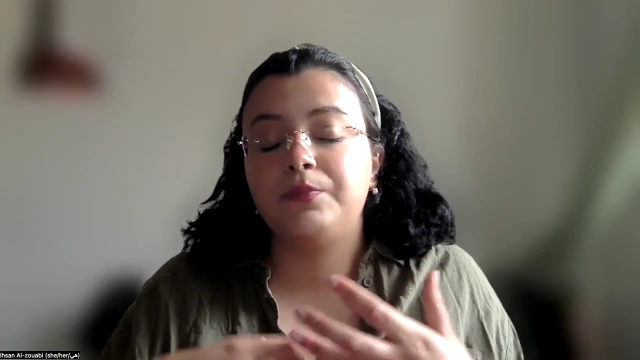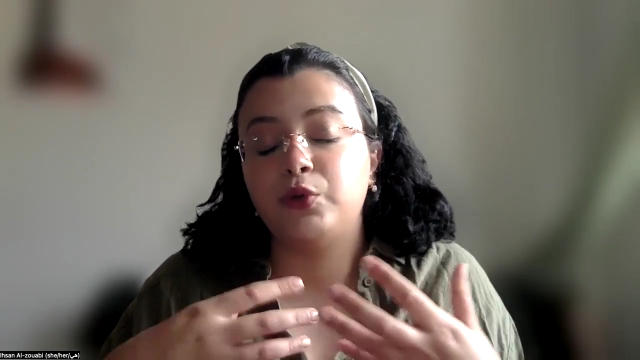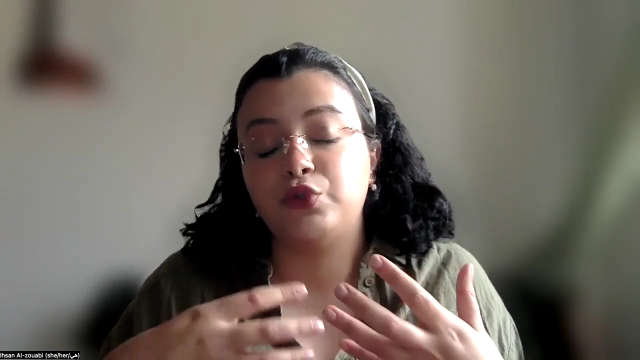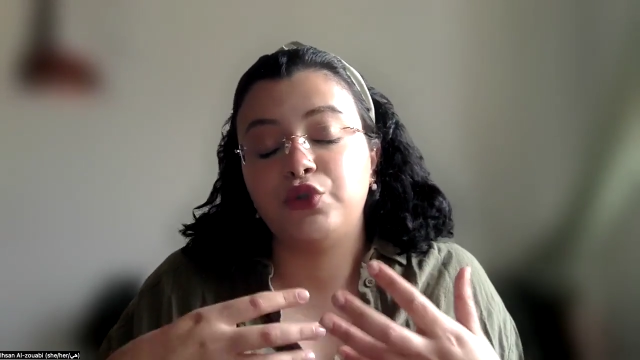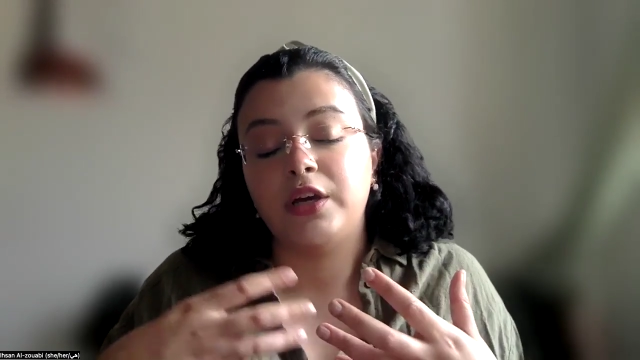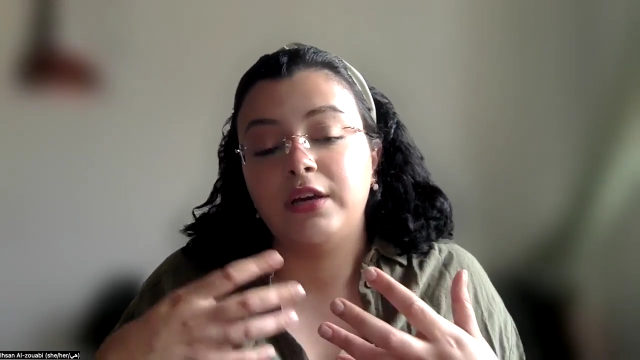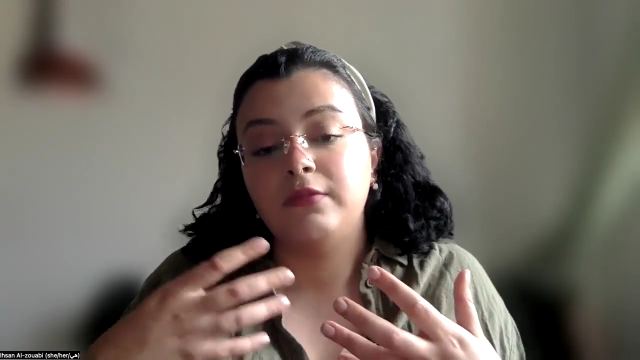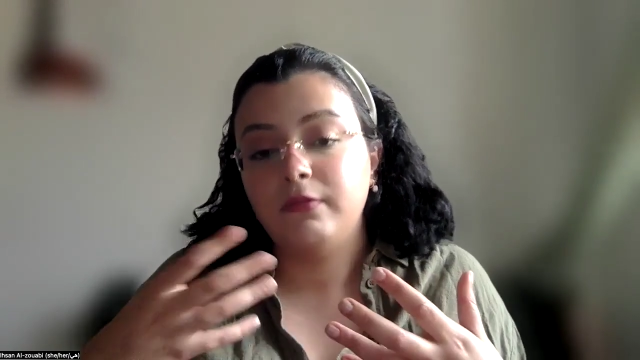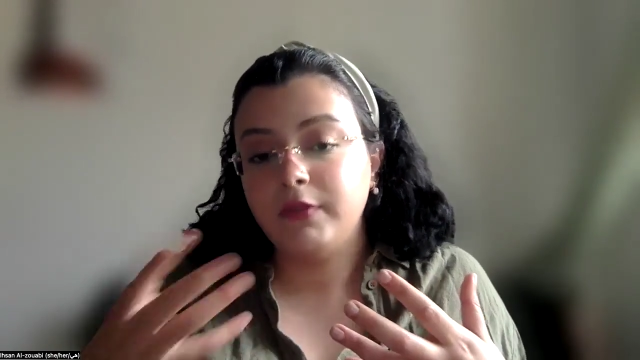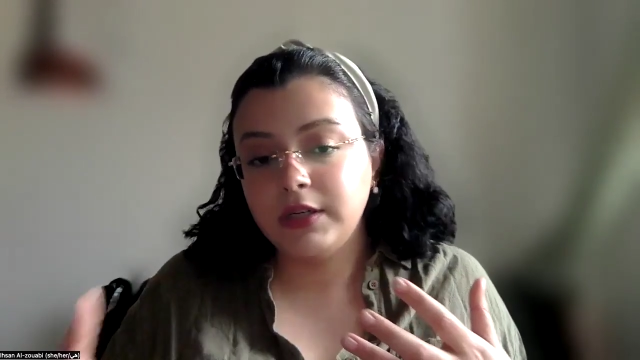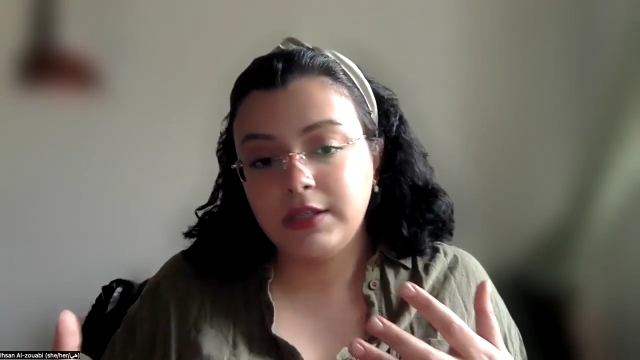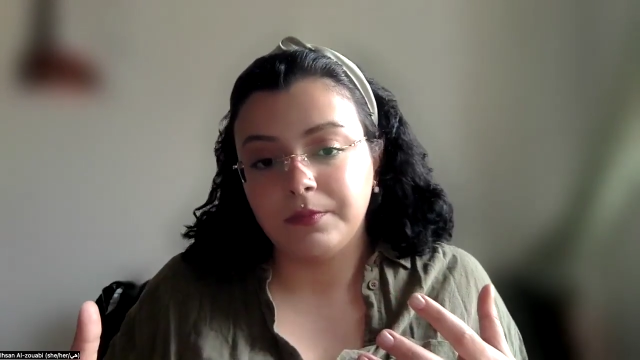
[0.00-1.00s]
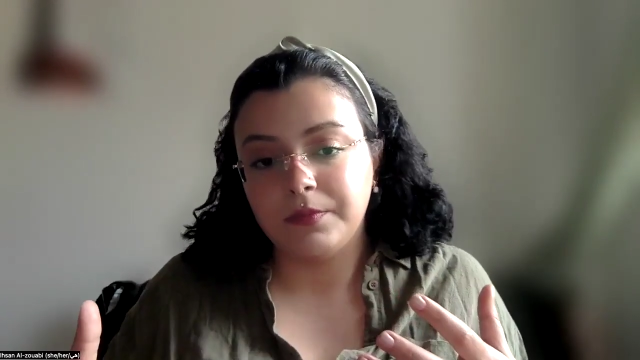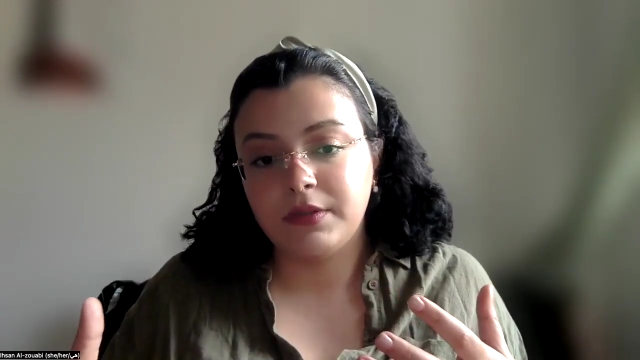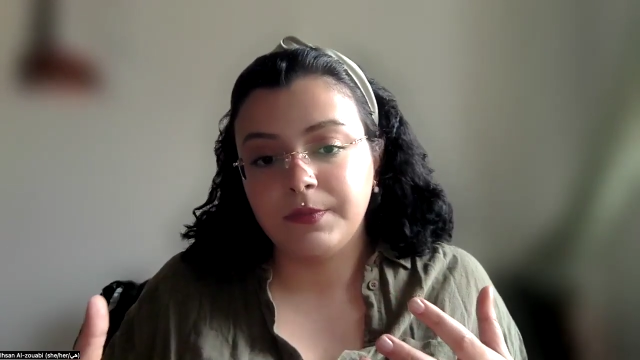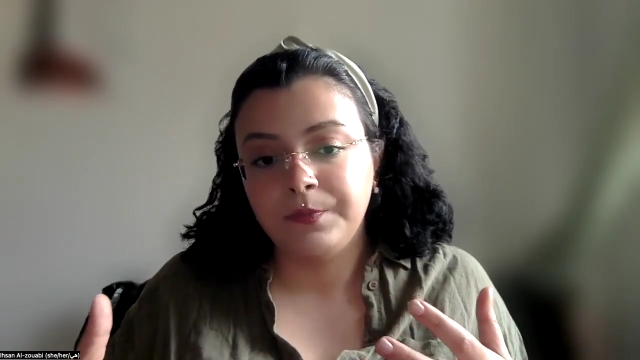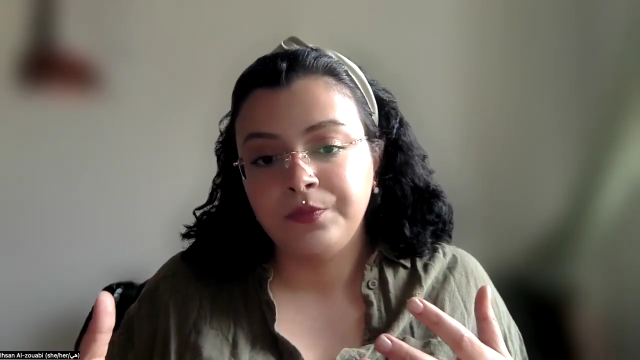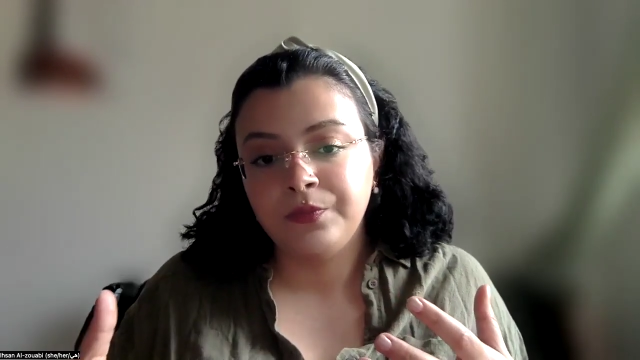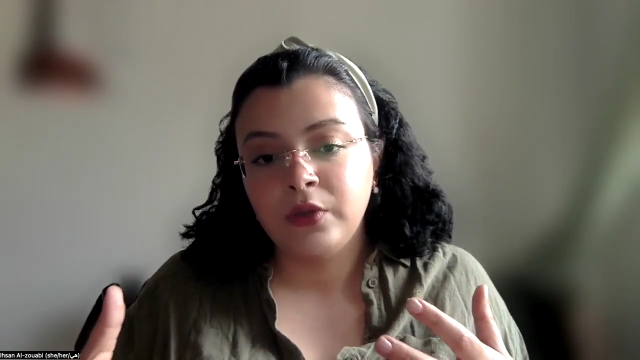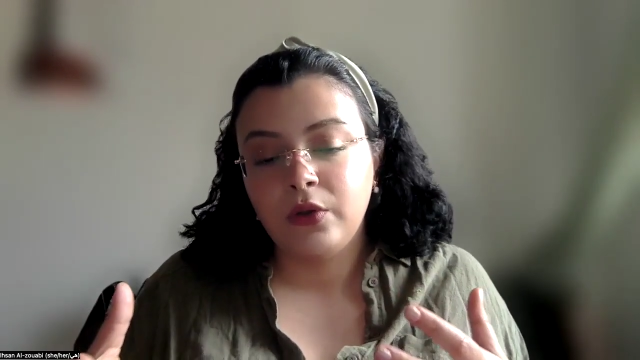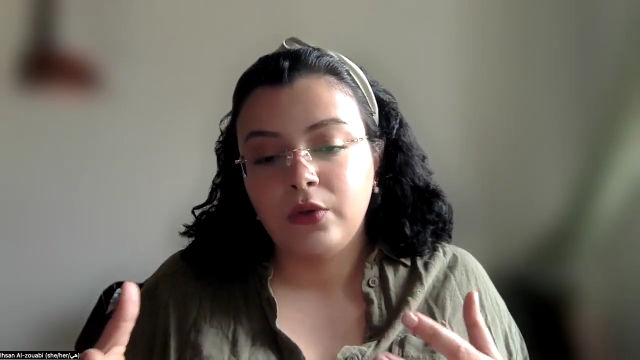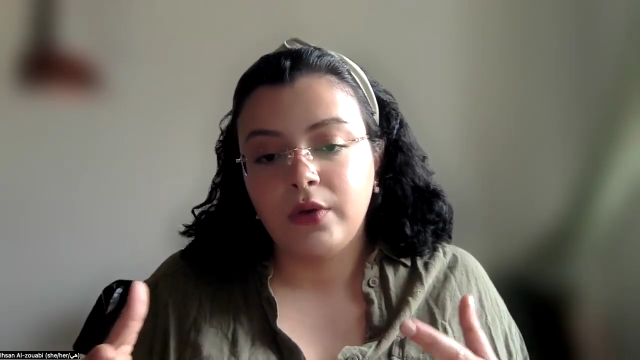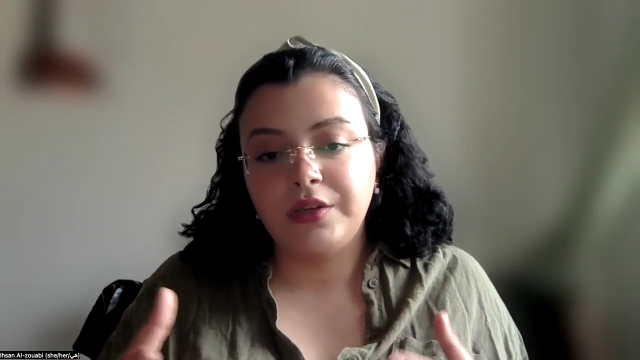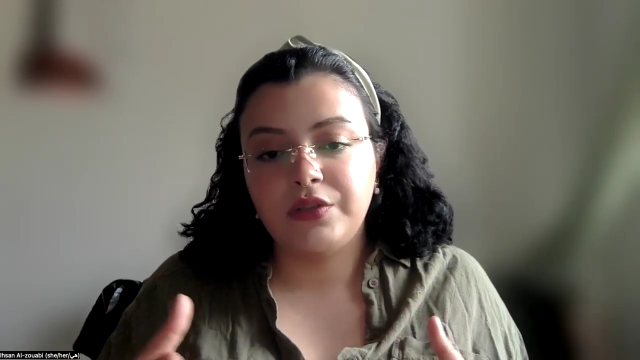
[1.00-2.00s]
portray victims, right?